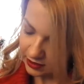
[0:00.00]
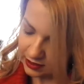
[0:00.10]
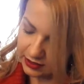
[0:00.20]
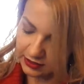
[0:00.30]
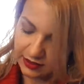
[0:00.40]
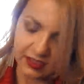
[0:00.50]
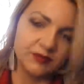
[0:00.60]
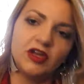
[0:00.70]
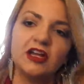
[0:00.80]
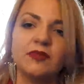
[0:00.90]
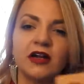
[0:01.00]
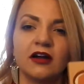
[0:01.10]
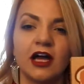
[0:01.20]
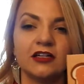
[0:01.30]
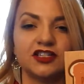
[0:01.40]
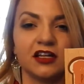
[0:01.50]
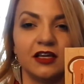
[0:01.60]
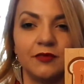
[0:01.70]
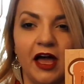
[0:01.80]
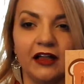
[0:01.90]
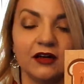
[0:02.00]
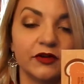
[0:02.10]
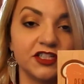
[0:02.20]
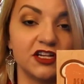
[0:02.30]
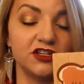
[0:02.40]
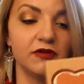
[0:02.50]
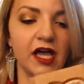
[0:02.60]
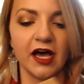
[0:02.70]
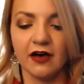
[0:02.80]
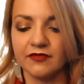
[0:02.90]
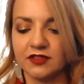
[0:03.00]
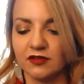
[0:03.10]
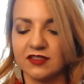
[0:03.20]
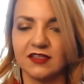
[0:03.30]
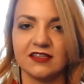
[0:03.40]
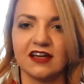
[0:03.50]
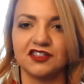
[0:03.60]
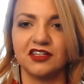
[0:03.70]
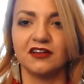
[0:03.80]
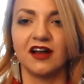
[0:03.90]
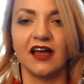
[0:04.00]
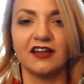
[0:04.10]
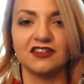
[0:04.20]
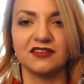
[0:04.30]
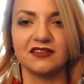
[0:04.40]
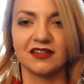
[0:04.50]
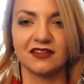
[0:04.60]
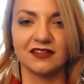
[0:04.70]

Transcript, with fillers: is the peanut butter and jelly palette which I do have so this is actually good I can just stick